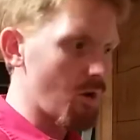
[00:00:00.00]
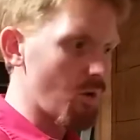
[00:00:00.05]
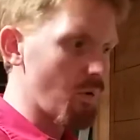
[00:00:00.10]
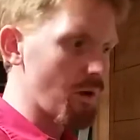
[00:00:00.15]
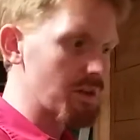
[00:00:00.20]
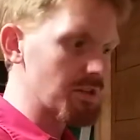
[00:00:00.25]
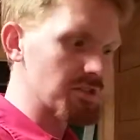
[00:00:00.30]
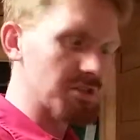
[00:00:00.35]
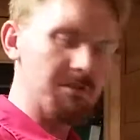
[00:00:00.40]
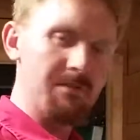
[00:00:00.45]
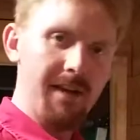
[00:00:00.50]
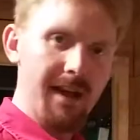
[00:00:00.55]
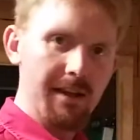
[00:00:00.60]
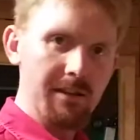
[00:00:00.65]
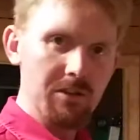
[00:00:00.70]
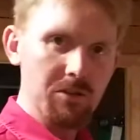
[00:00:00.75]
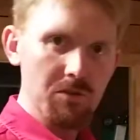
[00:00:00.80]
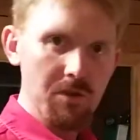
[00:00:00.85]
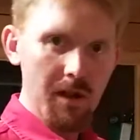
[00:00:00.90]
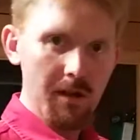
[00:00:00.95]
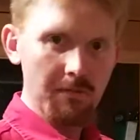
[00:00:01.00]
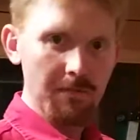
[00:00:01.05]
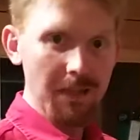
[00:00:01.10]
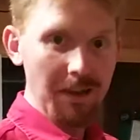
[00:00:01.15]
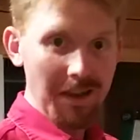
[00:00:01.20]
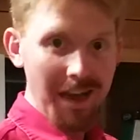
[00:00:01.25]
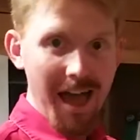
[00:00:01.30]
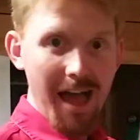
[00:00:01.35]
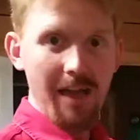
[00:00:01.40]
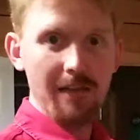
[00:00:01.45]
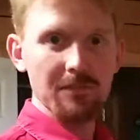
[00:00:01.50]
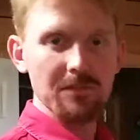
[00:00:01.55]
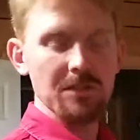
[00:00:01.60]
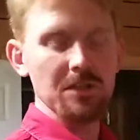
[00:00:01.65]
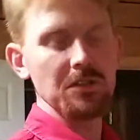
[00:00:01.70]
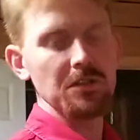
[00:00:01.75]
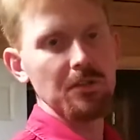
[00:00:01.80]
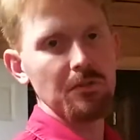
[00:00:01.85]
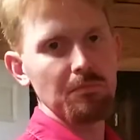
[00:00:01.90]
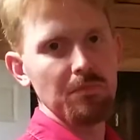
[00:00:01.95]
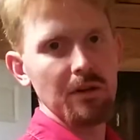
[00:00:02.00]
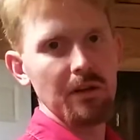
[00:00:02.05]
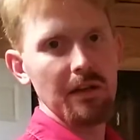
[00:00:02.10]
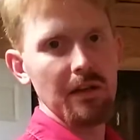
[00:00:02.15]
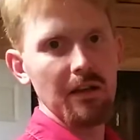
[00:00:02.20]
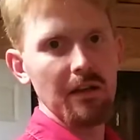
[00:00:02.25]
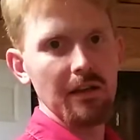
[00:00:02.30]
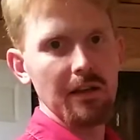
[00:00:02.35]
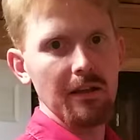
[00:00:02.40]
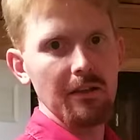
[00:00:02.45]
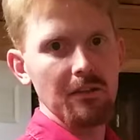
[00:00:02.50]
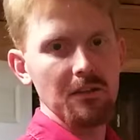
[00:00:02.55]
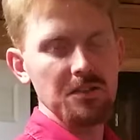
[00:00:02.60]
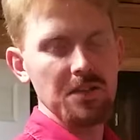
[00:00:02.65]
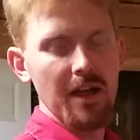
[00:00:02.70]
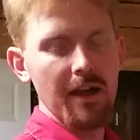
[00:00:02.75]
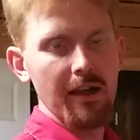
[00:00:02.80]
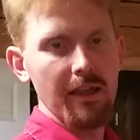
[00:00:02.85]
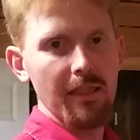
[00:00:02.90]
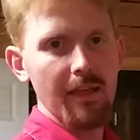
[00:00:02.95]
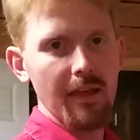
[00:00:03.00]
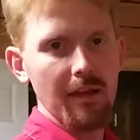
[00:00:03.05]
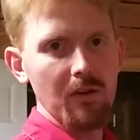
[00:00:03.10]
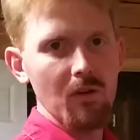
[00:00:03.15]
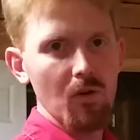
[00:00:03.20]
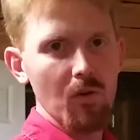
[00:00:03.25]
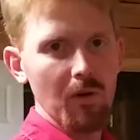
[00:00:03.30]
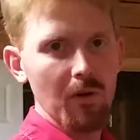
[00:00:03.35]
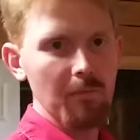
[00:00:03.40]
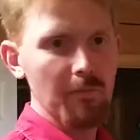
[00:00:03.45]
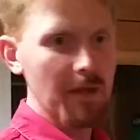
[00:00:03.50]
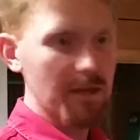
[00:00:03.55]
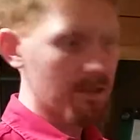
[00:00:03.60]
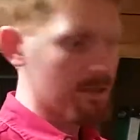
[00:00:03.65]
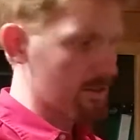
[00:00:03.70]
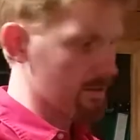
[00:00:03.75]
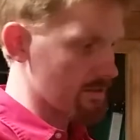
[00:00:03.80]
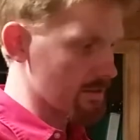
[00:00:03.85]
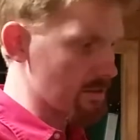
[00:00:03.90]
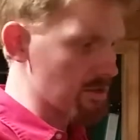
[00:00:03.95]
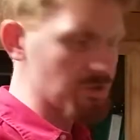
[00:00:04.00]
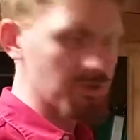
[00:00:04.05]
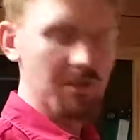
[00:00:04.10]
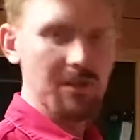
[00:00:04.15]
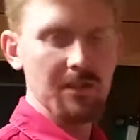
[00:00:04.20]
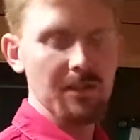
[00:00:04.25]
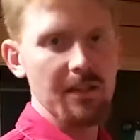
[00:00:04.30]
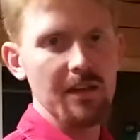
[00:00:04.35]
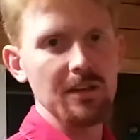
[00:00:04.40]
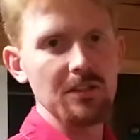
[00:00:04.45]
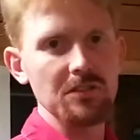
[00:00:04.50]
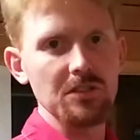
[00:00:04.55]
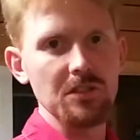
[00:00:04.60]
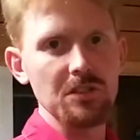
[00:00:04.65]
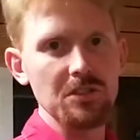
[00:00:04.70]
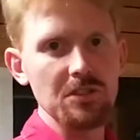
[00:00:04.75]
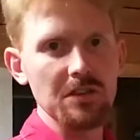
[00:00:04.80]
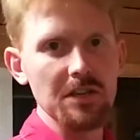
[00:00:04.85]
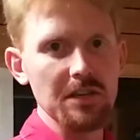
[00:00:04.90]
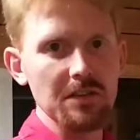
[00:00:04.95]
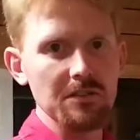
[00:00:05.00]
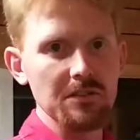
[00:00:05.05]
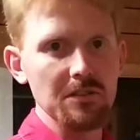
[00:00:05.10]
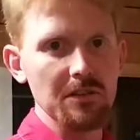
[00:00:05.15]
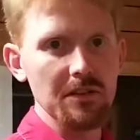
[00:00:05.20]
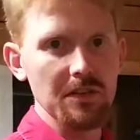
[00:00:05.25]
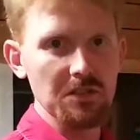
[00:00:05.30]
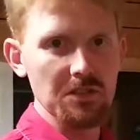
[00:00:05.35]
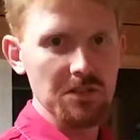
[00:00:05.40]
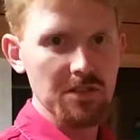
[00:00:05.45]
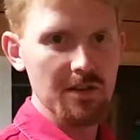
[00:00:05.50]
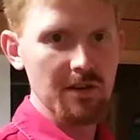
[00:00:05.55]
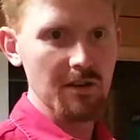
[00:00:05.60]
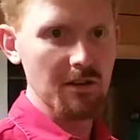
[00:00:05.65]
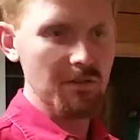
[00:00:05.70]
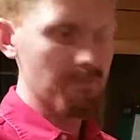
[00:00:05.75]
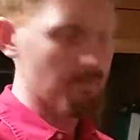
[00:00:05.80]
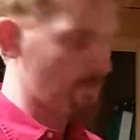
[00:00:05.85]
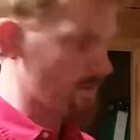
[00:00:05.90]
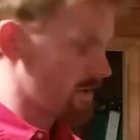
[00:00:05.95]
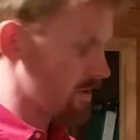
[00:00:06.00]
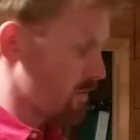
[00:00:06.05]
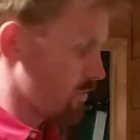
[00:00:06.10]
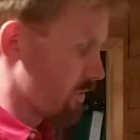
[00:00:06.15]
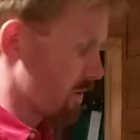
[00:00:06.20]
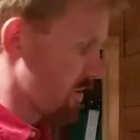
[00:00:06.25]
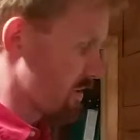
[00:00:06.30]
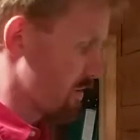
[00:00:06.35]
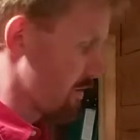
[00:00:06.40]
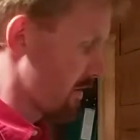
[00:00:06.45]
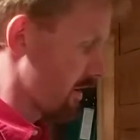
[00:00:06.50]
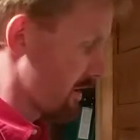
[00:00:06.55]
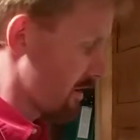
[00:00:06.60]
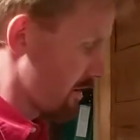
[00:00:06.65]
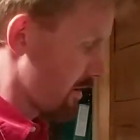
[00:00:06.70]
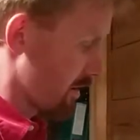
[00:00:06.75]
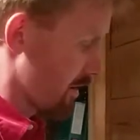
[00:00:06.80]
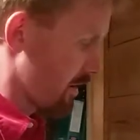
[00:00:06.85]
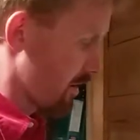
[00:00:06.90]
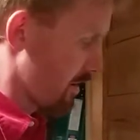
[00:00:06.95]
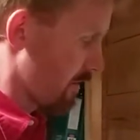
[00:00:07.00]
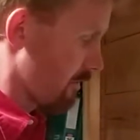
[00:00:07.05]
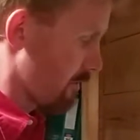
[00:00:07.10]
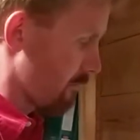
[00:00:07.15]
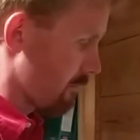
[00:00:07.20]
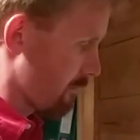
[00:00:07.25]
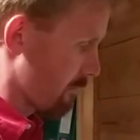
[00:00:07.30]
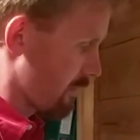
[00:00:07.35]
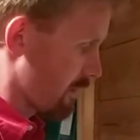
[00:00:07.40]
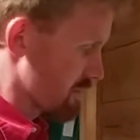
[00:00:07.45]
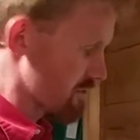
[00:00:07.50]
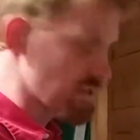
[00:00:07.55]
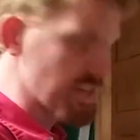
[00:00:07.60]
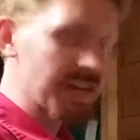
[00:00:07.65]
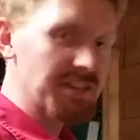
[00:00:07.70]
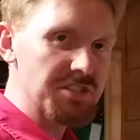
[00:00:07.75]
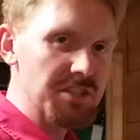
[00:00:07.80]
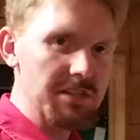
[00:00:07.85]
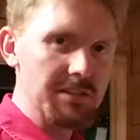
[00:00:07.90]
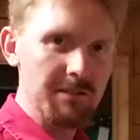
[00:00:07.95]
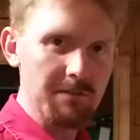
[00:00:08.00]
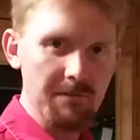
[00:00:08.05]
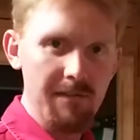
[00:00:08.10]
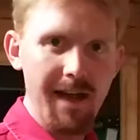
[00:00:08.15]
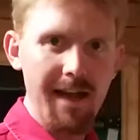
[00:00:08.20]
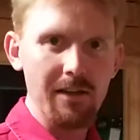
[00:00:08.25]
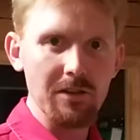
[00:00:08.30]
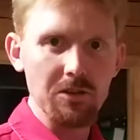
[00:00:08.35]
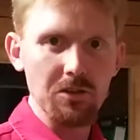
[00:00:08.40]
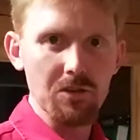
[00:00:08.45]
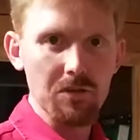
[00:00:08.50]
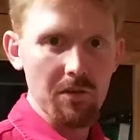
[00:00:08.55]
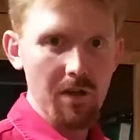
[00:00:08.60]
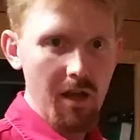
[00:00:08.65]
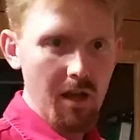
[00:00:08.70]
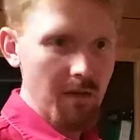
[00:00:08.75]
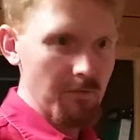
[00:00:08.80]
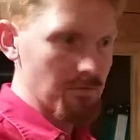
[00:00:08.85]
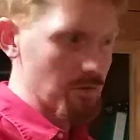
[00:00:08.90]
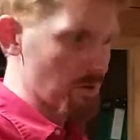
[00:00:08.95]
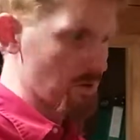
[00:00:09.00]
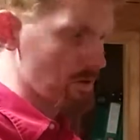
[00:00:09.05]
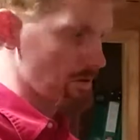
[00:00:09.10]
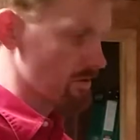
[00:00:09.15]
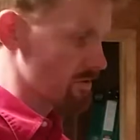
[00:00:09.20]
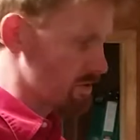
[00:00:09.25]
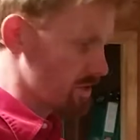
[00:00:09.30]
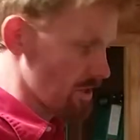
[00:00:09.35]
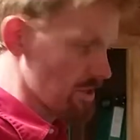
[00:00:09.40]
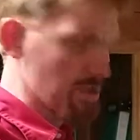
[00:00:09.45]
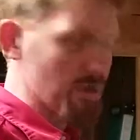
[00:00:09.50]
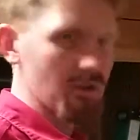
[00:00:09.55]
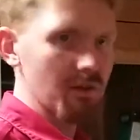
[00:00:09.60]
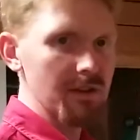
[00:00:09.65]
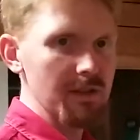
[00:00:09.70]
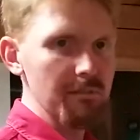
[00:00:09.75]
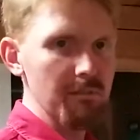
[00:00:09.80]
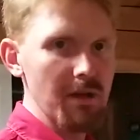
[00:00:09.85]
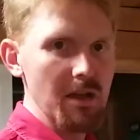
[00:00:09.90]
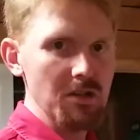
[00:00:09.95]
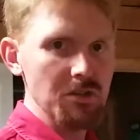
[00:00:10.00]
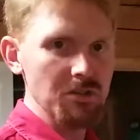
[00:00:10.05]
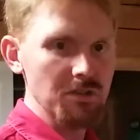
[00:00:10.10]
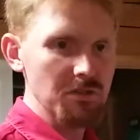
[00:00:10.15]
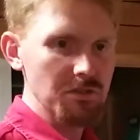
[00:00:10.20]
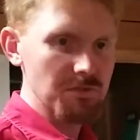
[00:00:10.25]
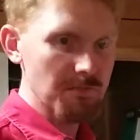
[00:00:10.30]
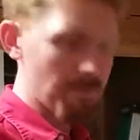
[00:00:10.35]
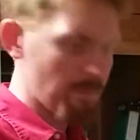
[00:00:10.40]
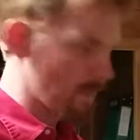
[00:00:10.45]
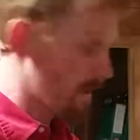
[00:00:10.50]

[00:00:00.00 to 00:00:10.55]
What is the value of the lives that you're putting on the other side of that door? These are the things that you need to consider when you're uh, assessing the value of your security measures.